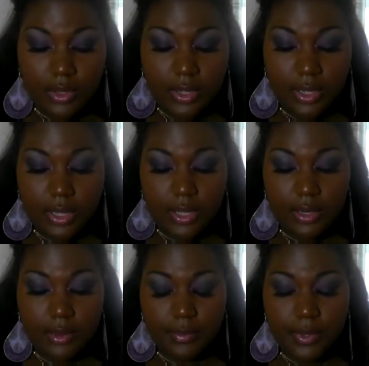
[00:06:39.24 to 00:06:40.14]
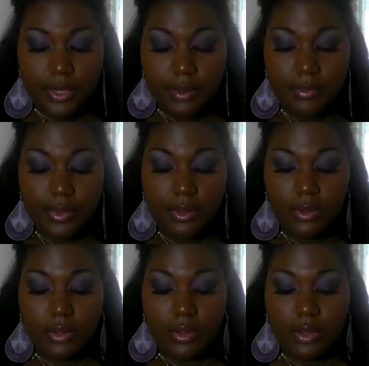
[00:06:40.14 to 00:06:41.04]
Again, I'm putting
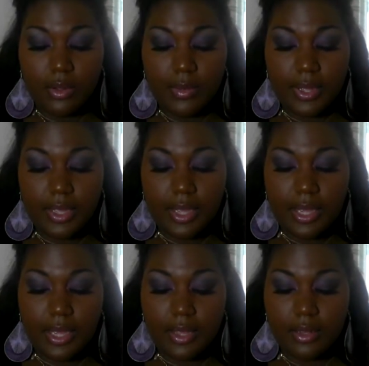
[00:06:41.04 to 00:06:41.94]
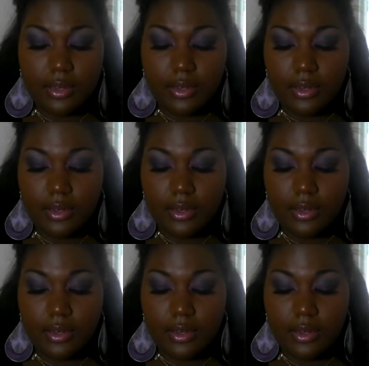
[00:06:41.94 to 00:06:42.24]
milk on my hand.